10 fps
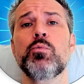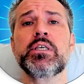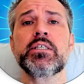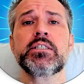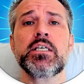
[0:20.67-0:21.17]

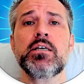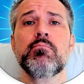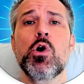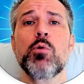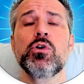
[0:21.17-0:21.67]
PC,
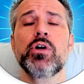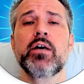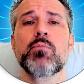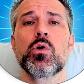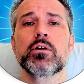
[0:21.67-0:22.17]
mobile,
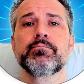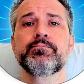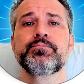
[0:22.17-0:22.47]
and more.